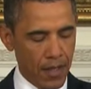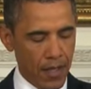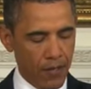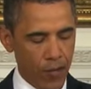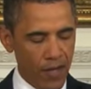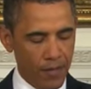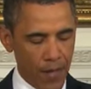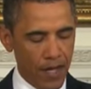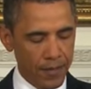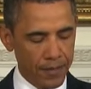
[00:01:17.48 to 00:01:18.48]
a friend of
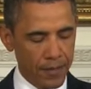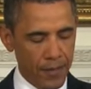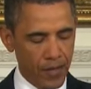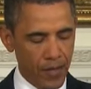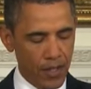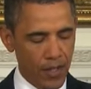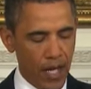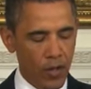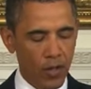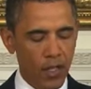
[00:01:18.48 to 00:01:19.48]
mine. She is
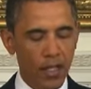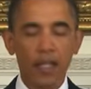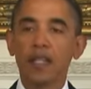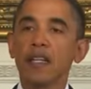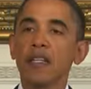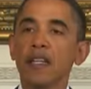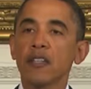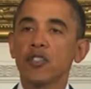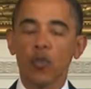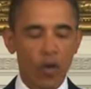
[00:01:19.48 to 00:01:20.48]
not only an
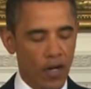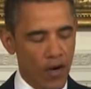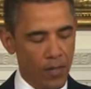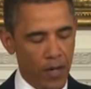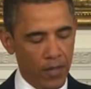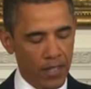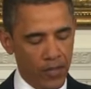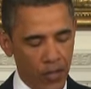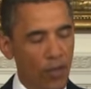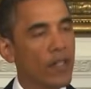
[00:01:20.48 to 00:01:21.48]
extraordinary public
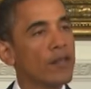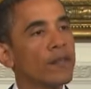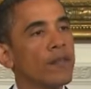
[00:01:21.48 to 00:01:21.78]
servant,